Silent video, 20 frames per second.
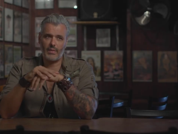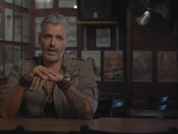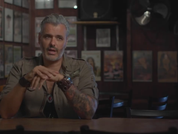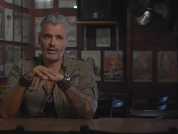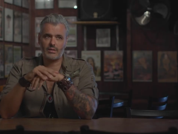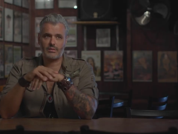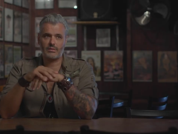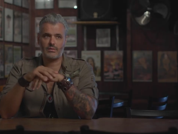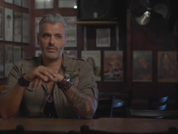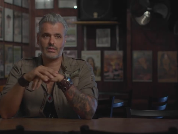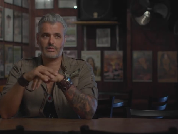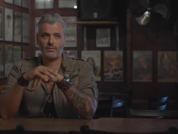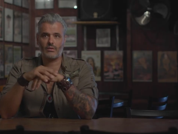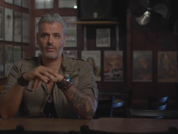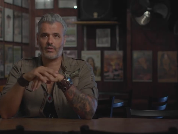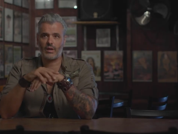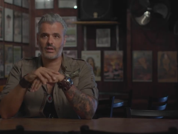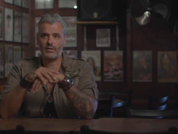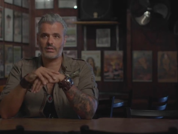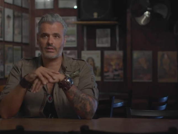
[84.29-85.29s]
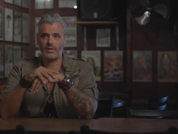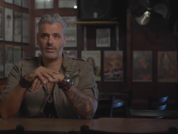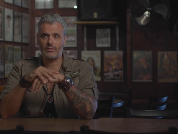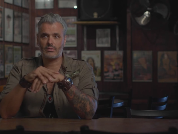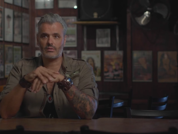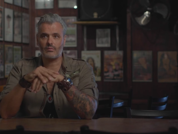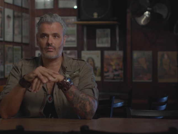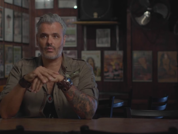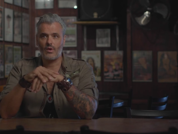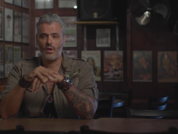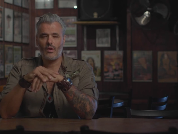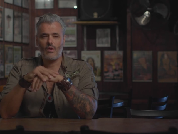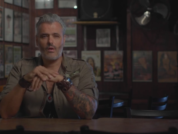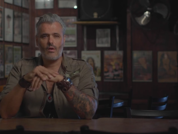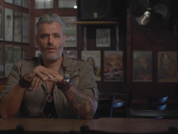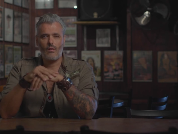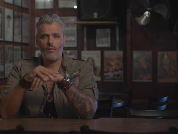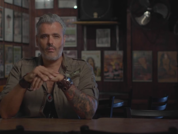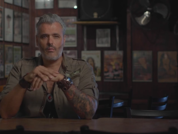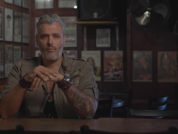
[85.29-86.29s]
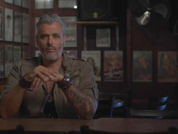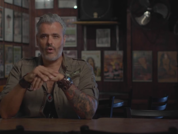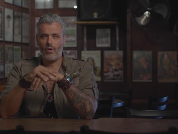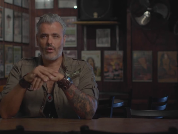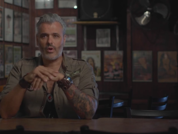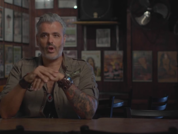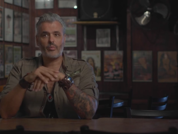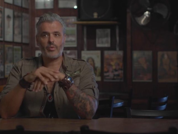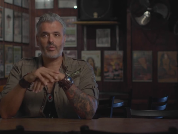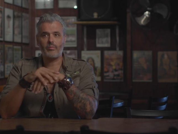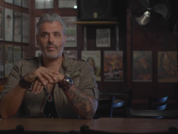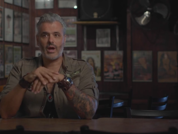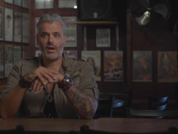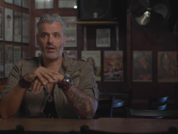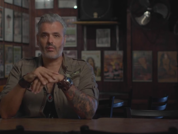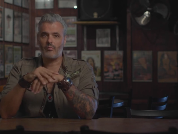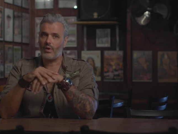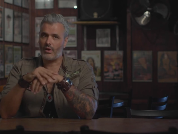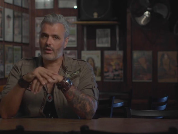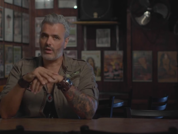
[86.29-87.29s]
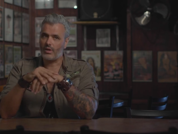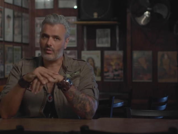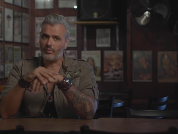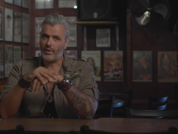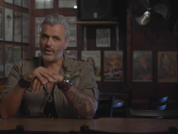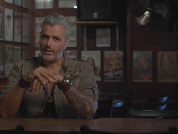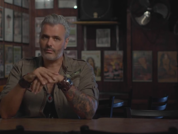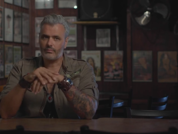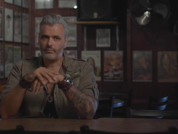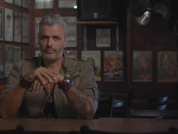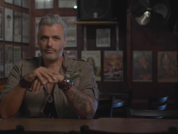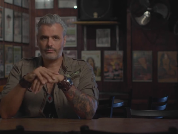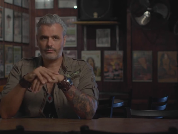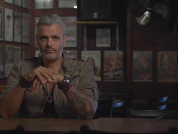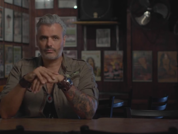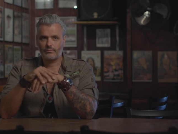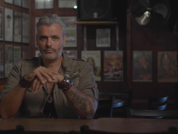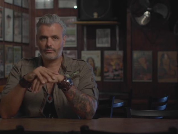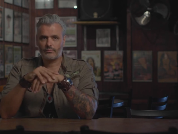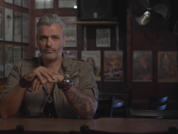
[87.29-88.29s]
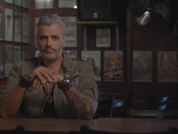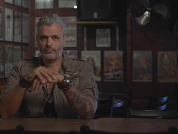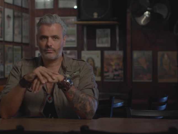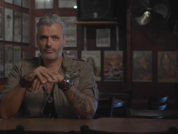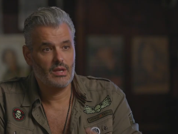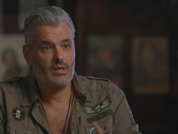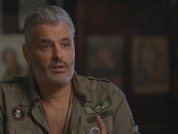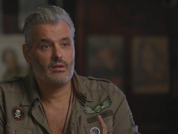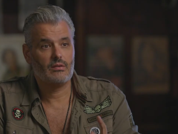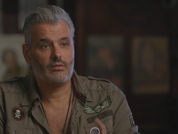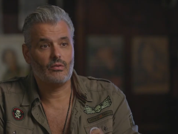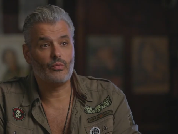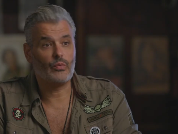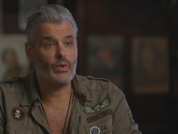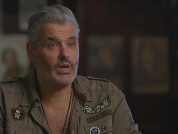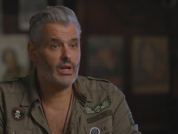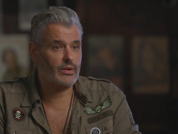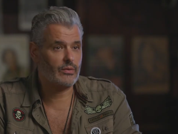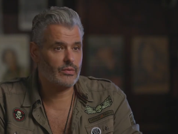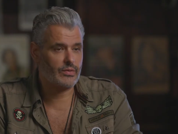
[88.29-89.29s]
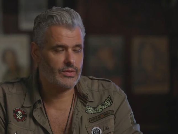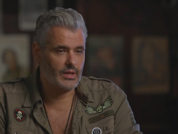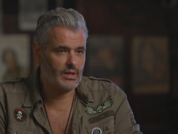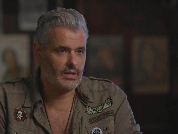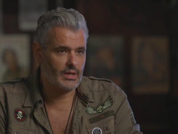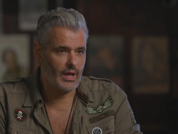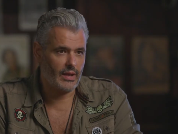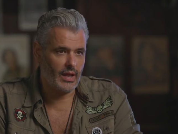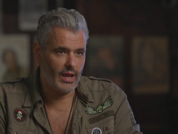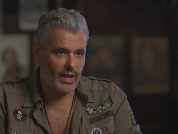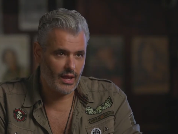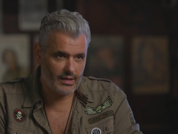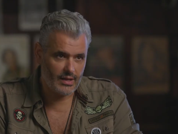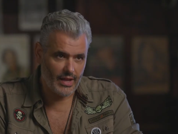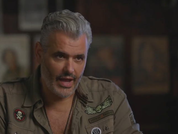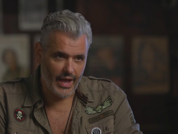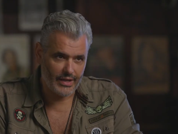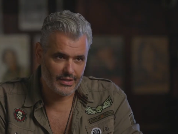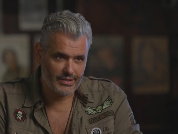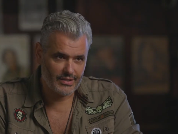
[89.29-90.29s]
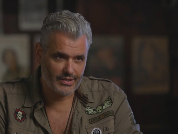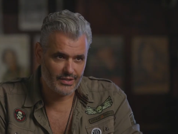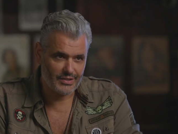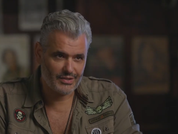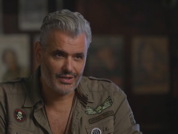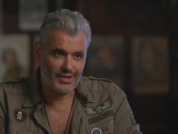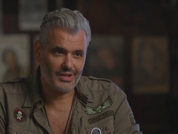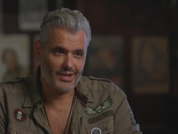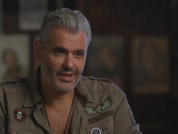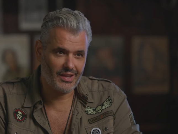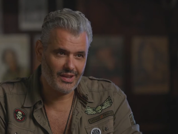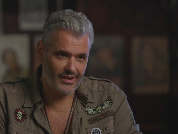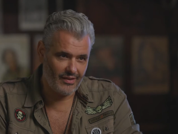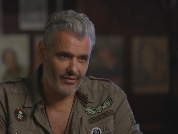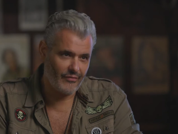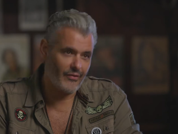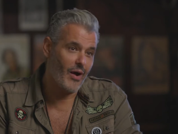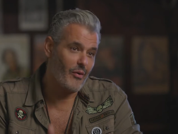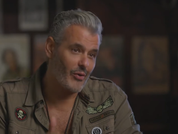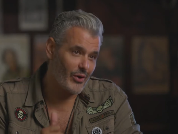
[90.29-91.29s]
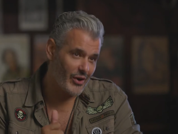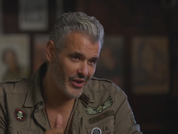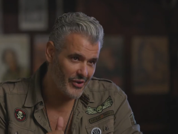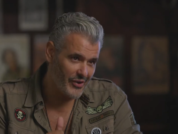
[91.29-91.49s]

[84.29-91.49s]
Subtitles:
makes this organization very open-minded, very human. A really good thing that HAAM does is taking care of our